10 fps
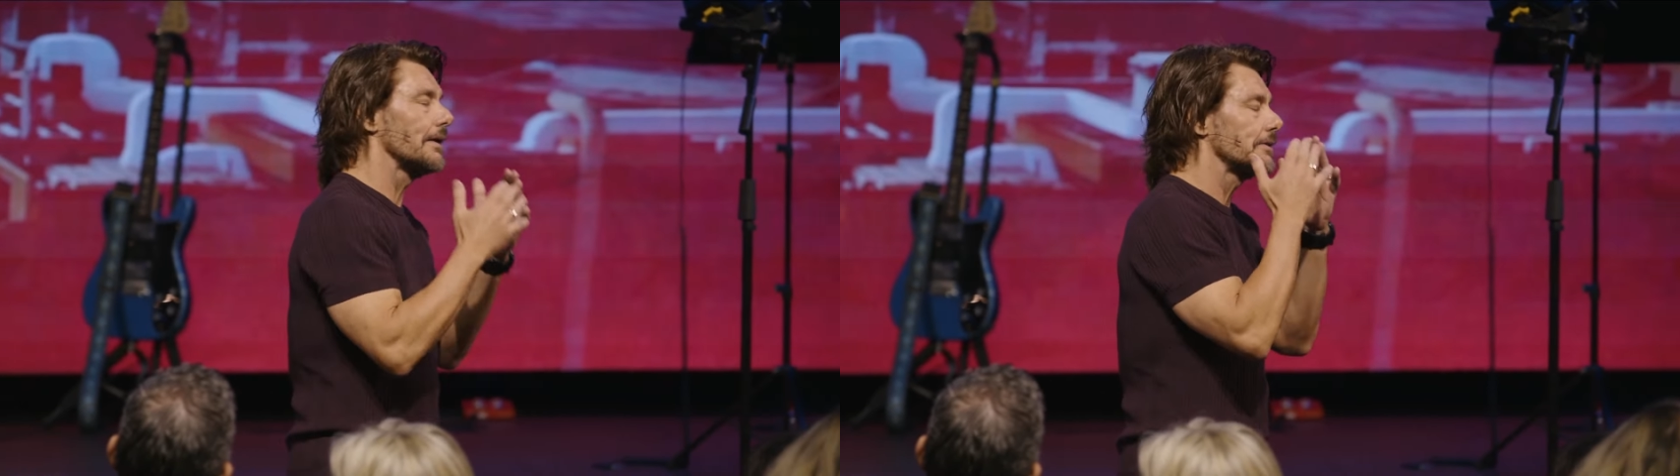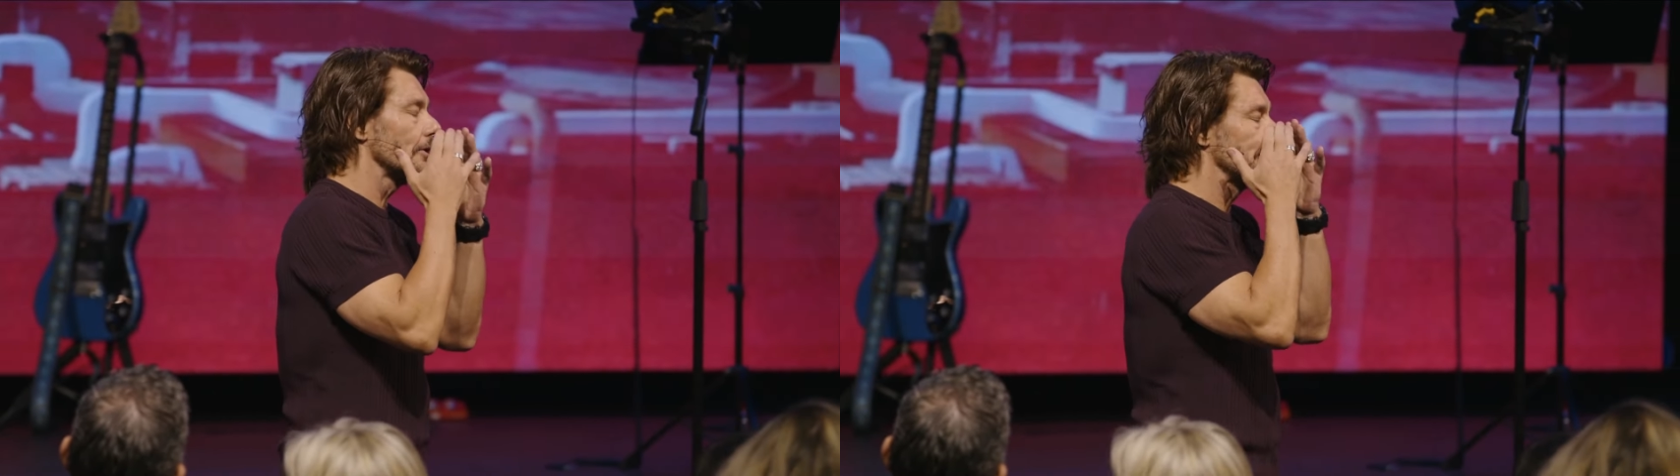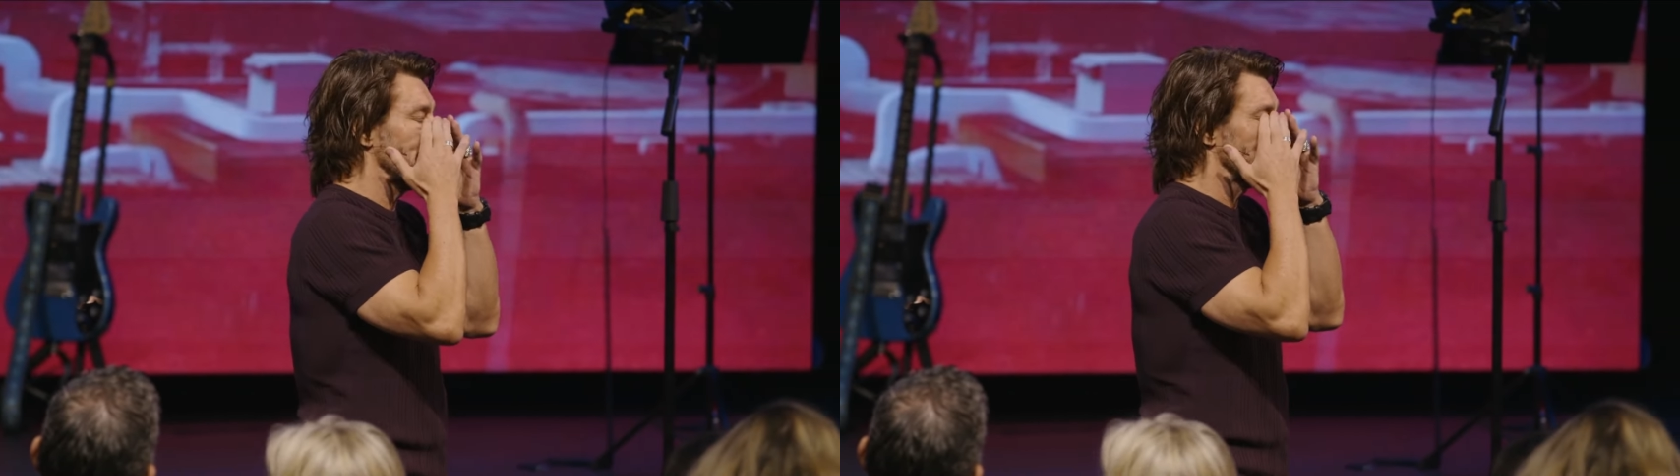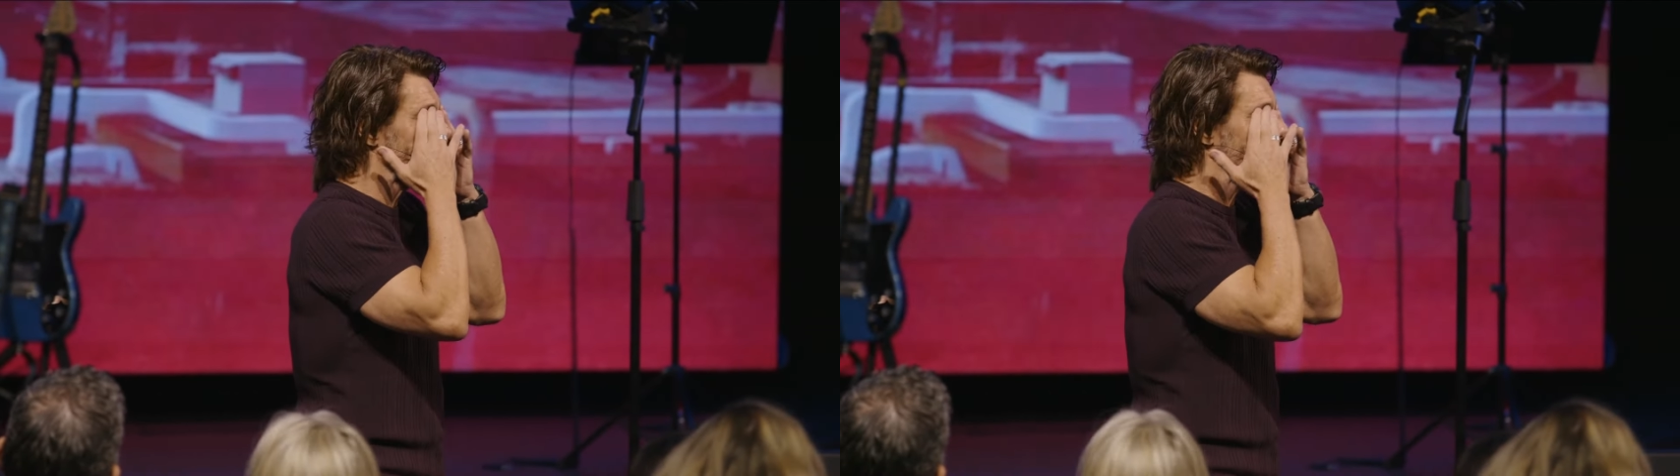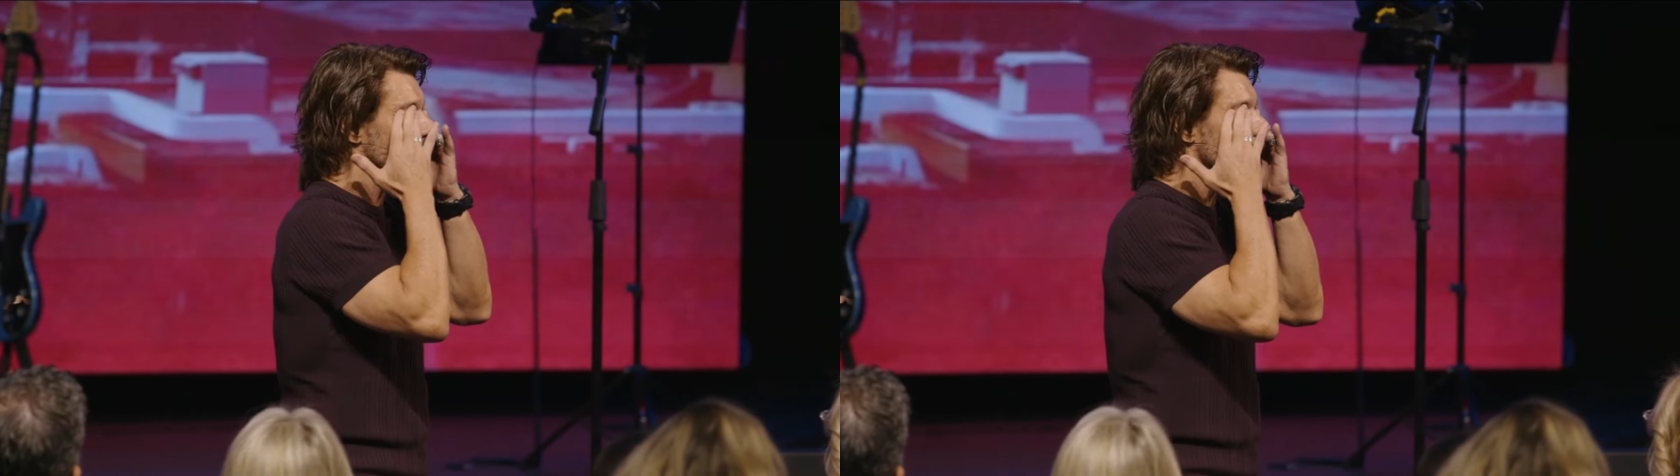Oh, it sounds
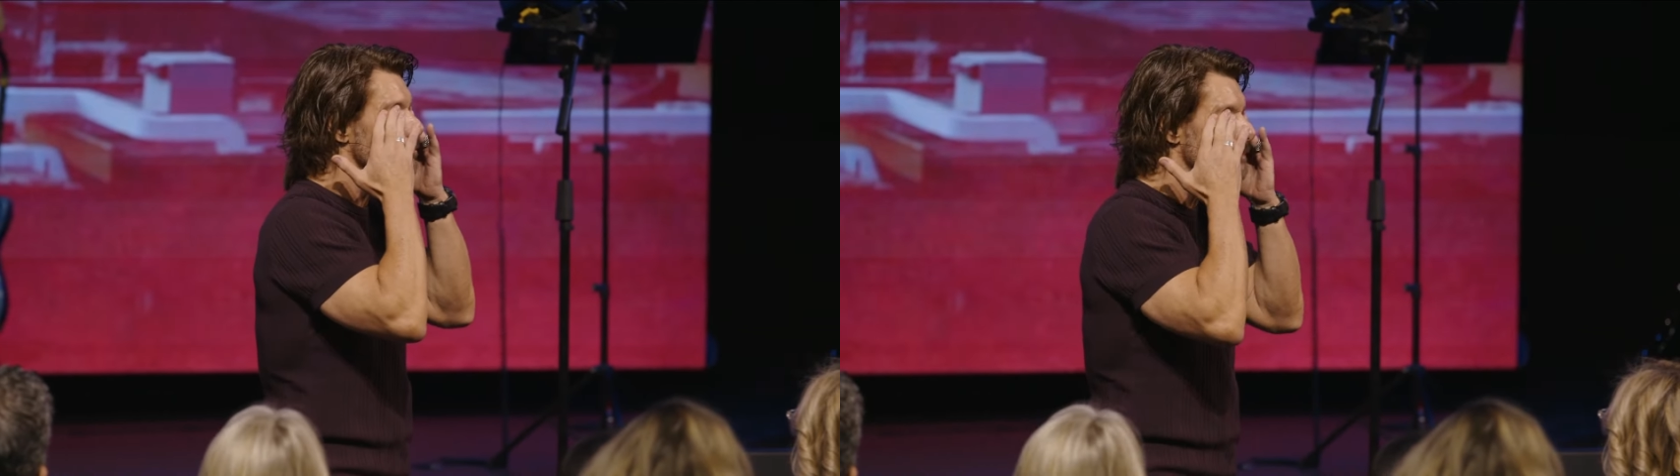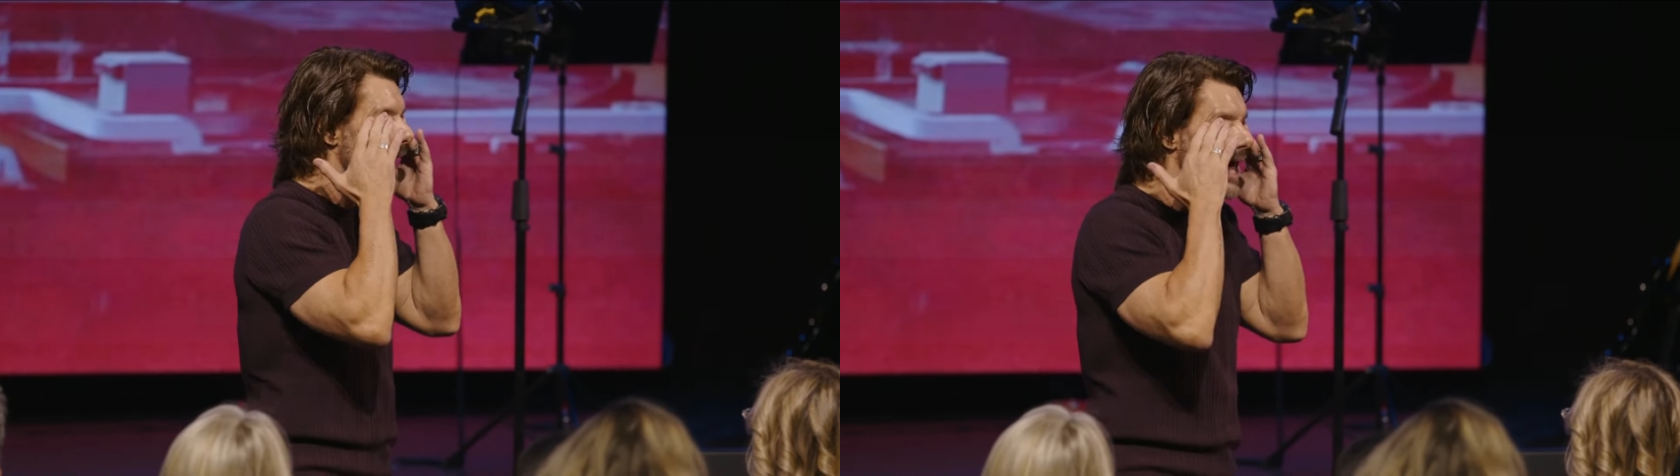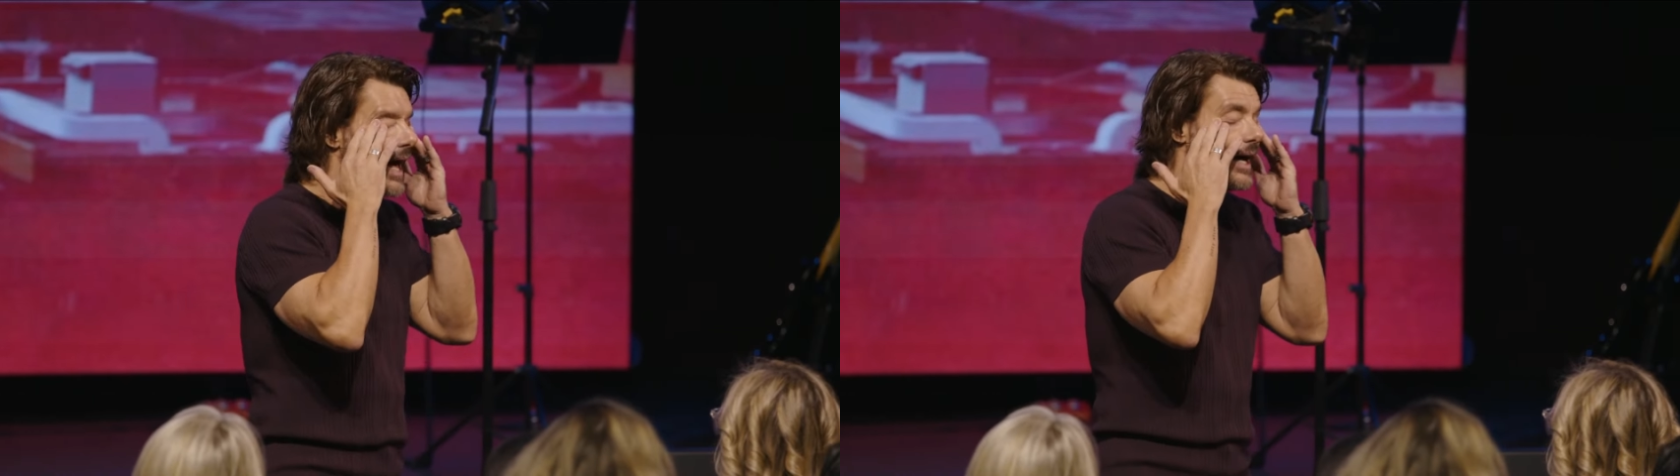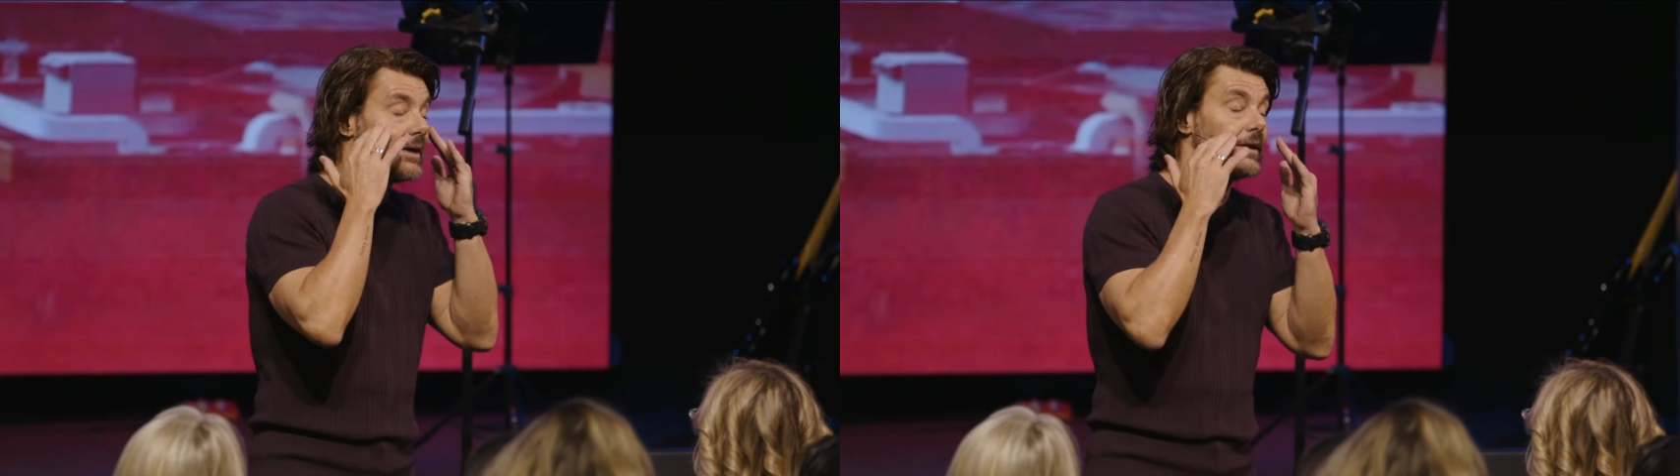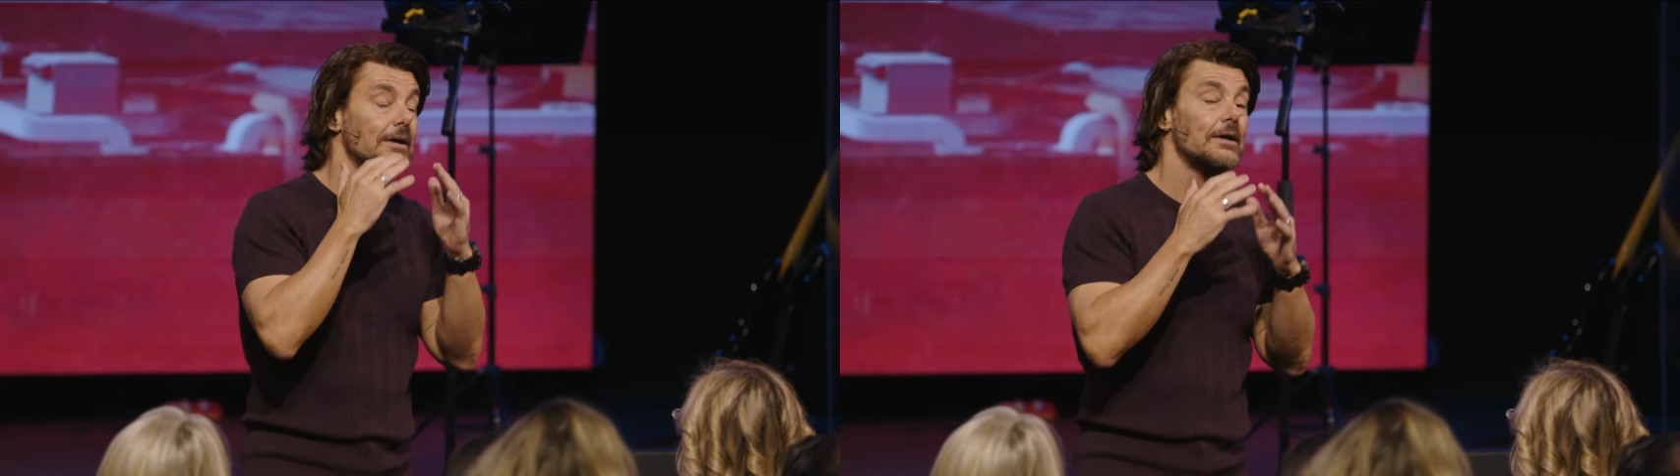so, so
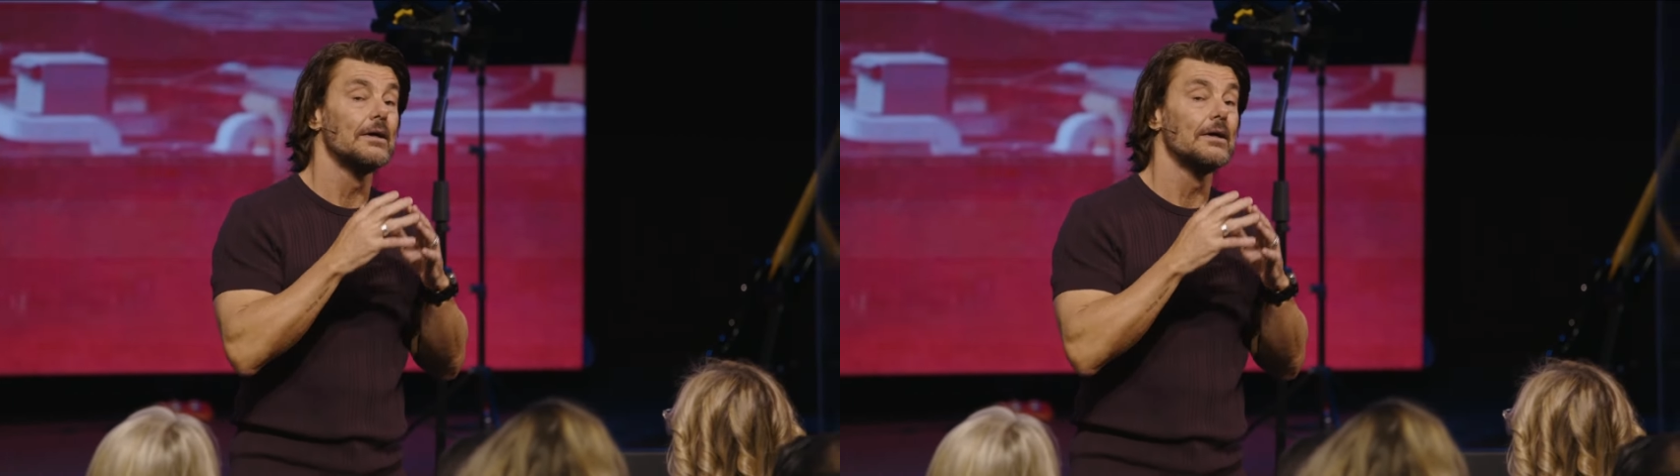bad.